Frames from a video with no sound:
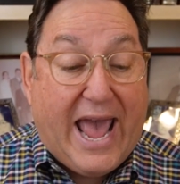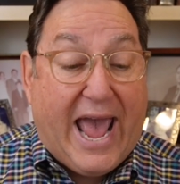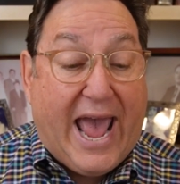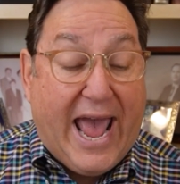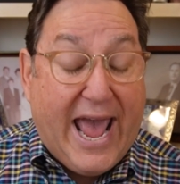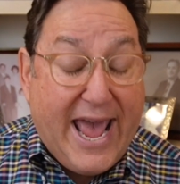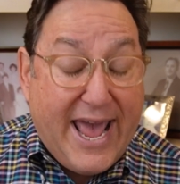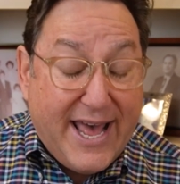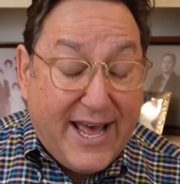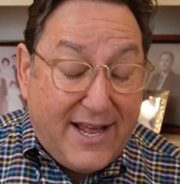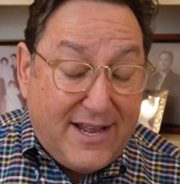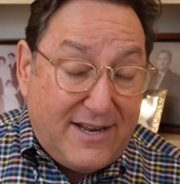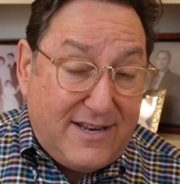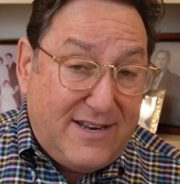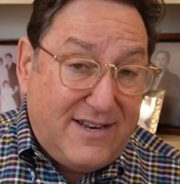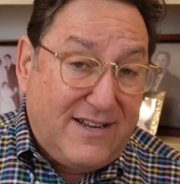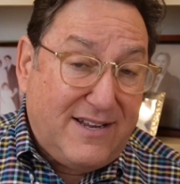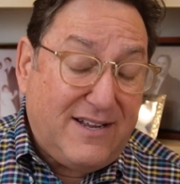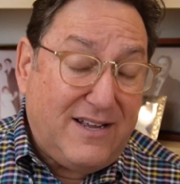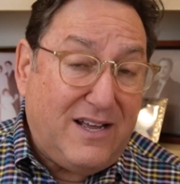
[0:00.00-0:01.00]

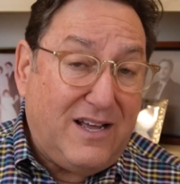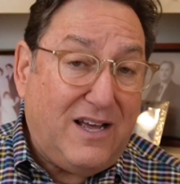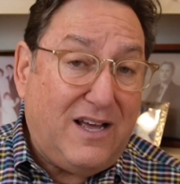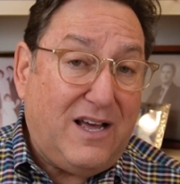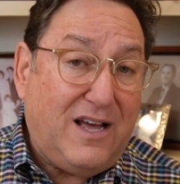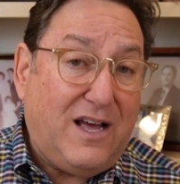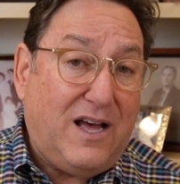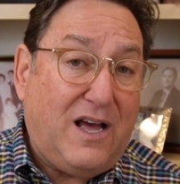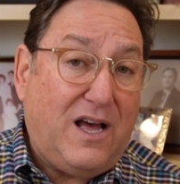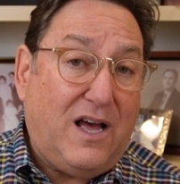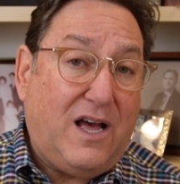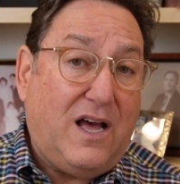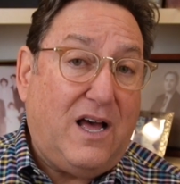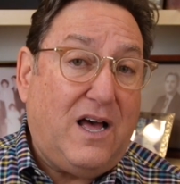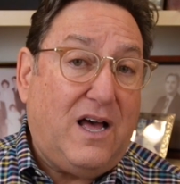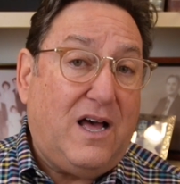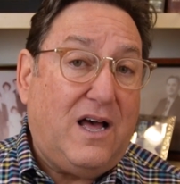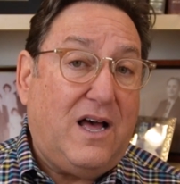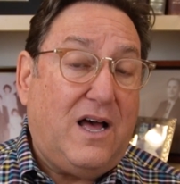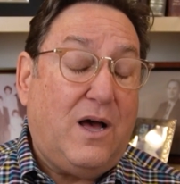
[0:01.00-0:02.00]
And
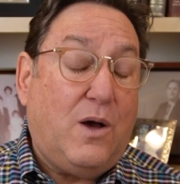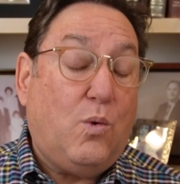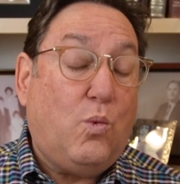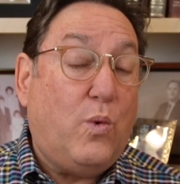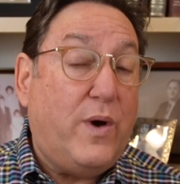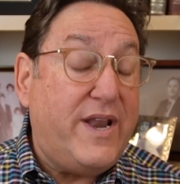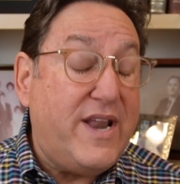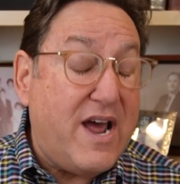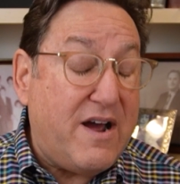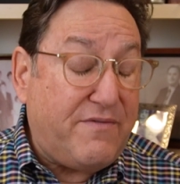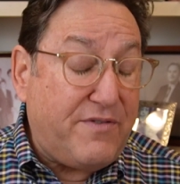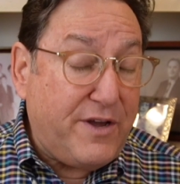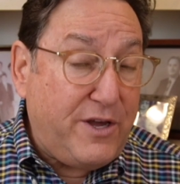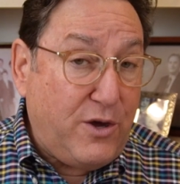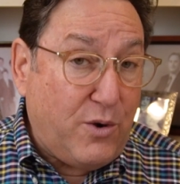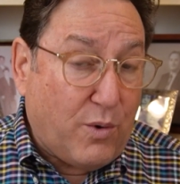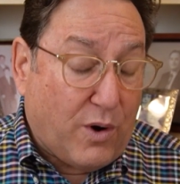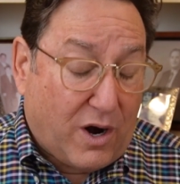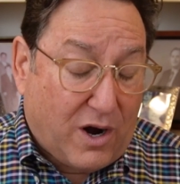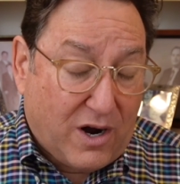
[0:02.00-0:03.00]
whenever
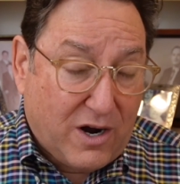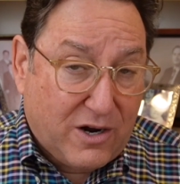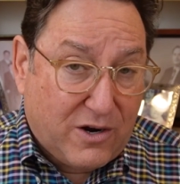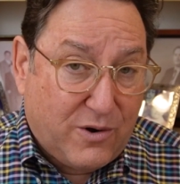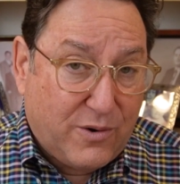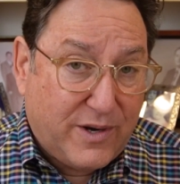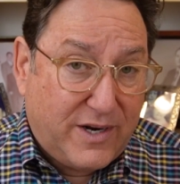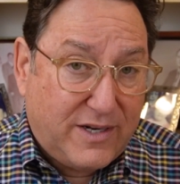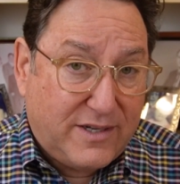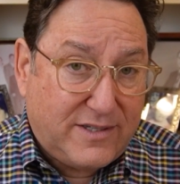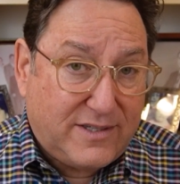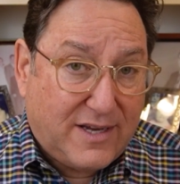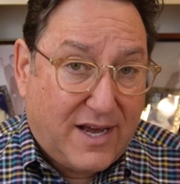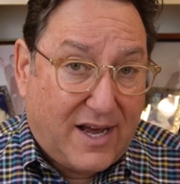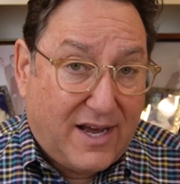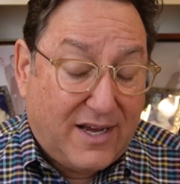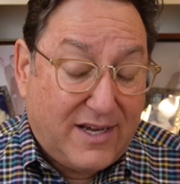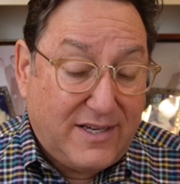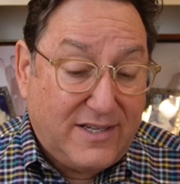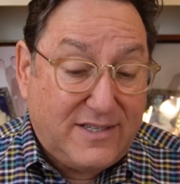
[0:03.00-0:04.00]
you are
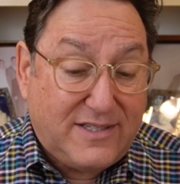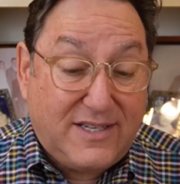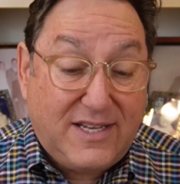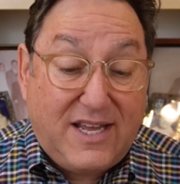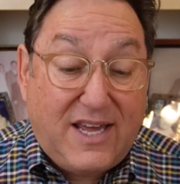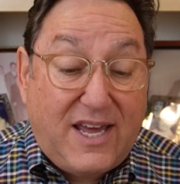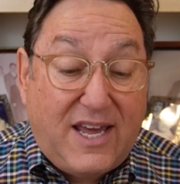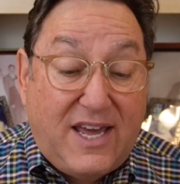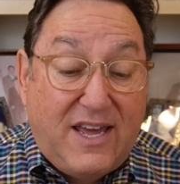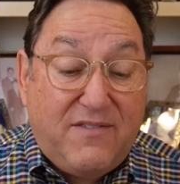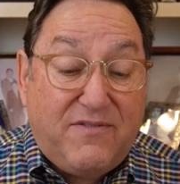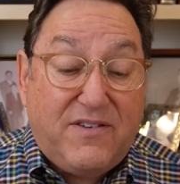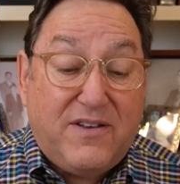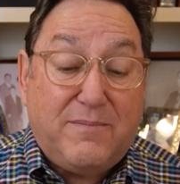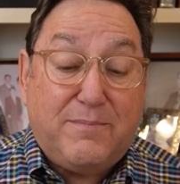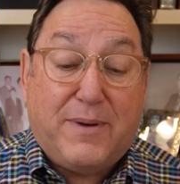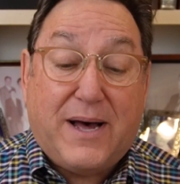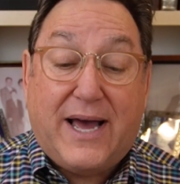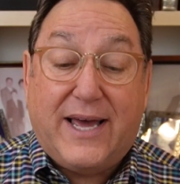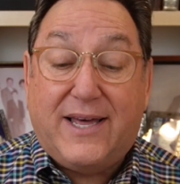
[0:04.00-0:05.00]
criticized,
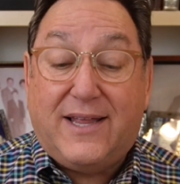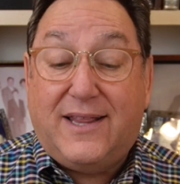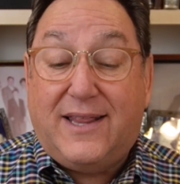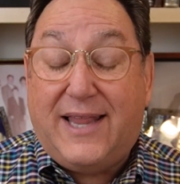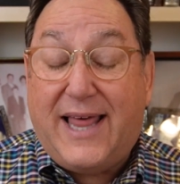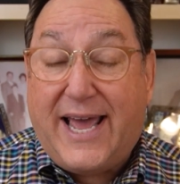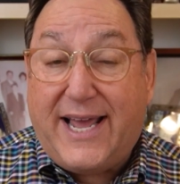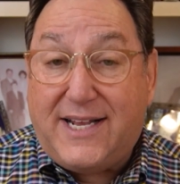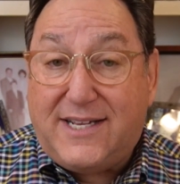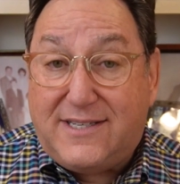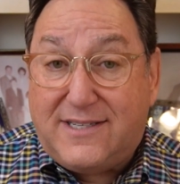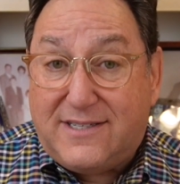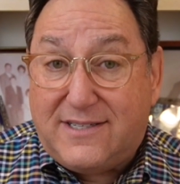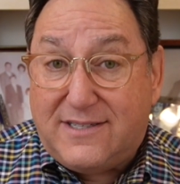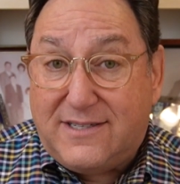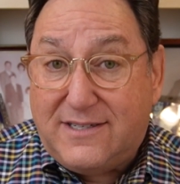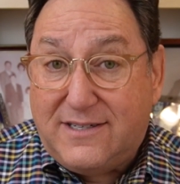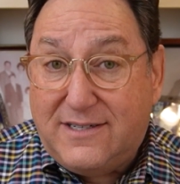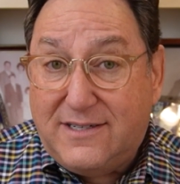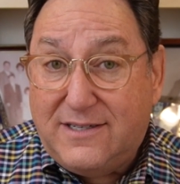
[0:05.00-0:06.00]
even by a
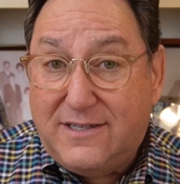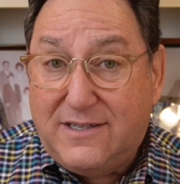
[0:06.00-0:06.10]
letz,